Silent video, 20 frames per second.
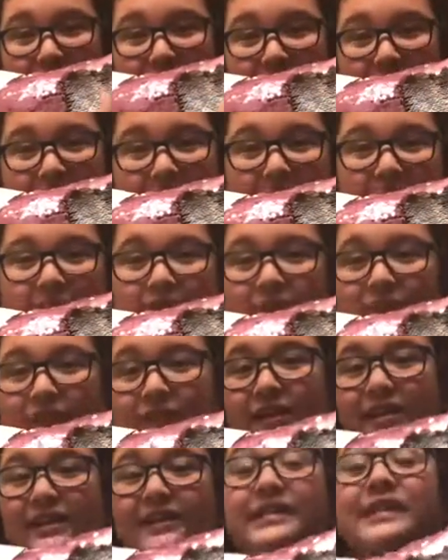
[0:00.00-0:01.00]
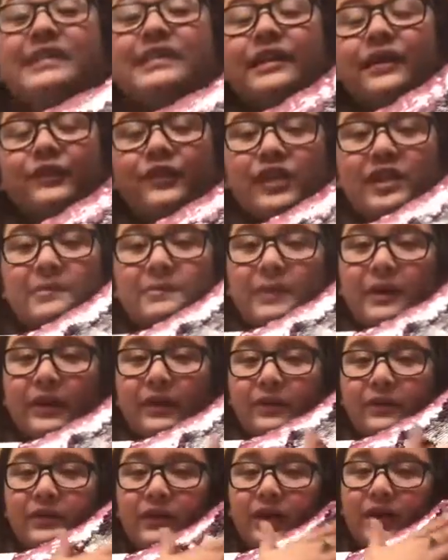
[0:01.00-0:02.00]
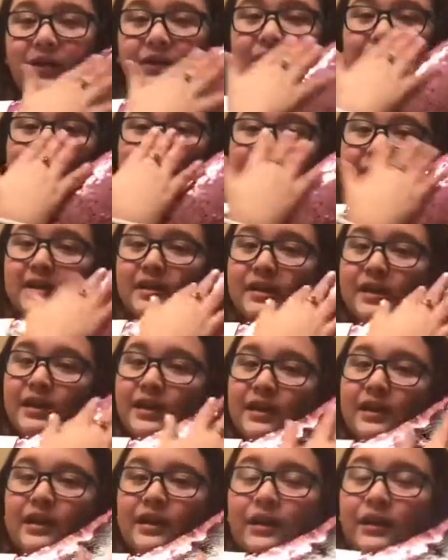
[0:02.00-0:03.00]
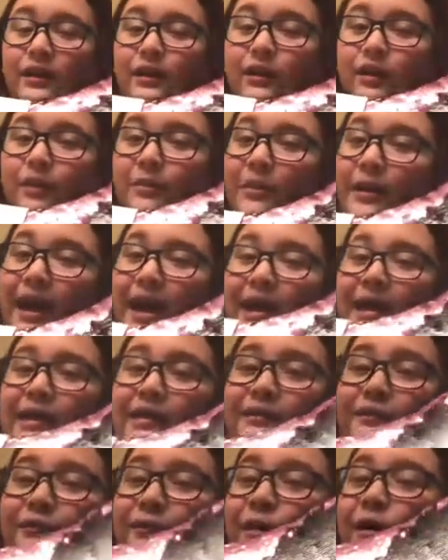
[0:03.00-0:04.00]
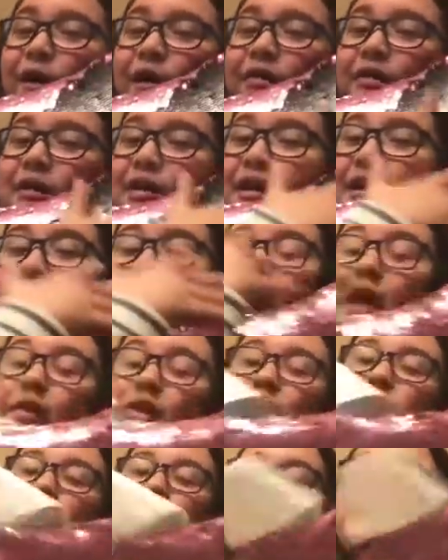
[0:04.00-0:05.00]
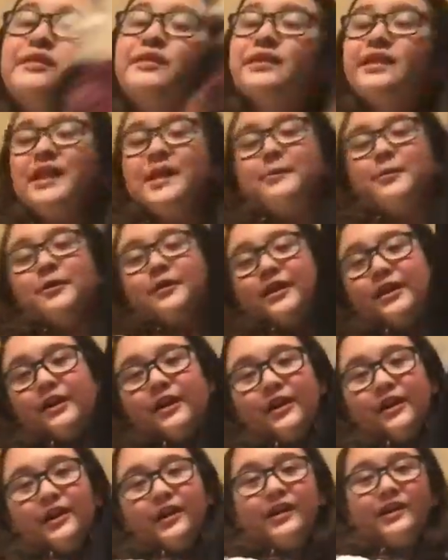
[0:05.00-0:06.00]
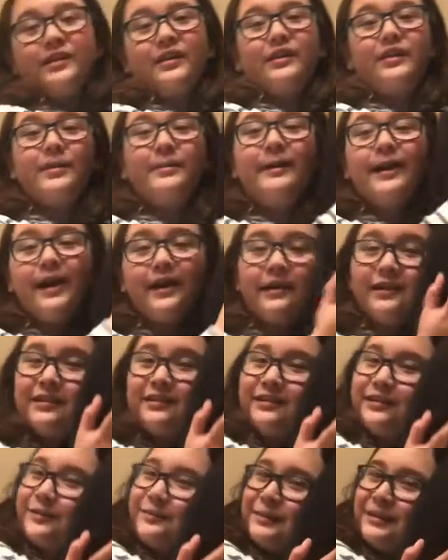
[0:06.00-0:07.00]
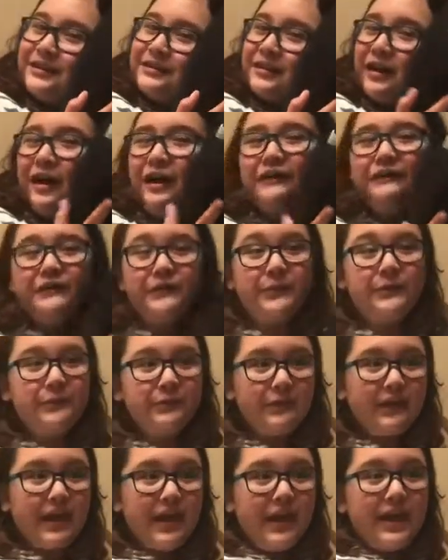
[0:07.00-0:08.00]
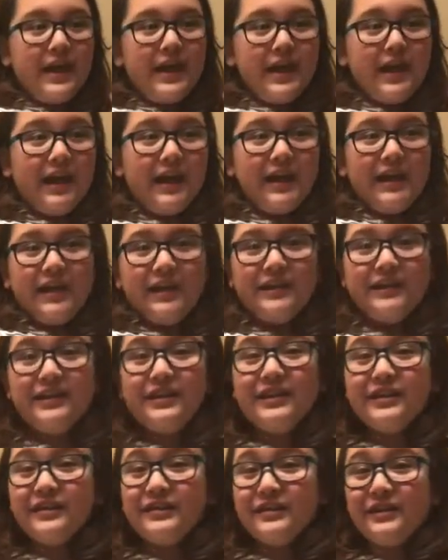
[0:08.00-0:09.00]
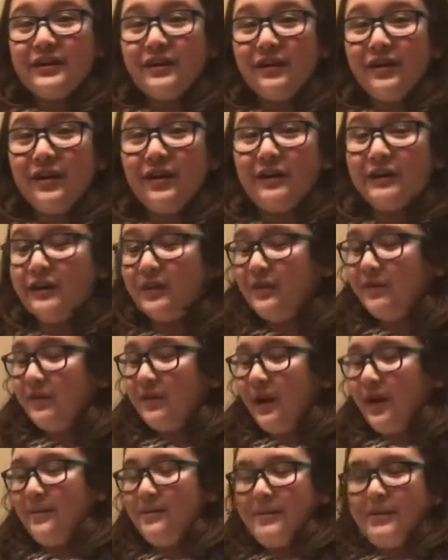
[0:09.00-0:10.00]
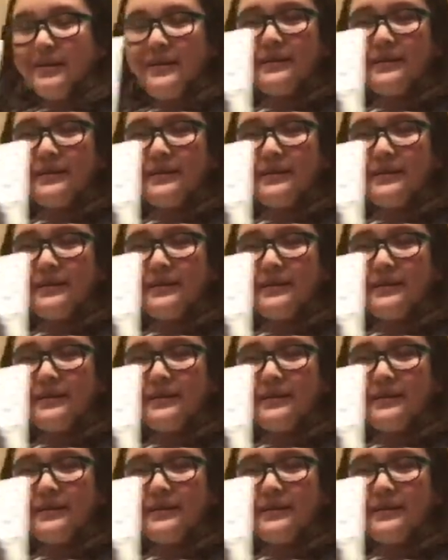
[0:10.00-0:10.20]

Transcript: And I love it because I love these pillows, how you just go back and forth. And then you can still sleep with it on because on the back it's super soft and she also got me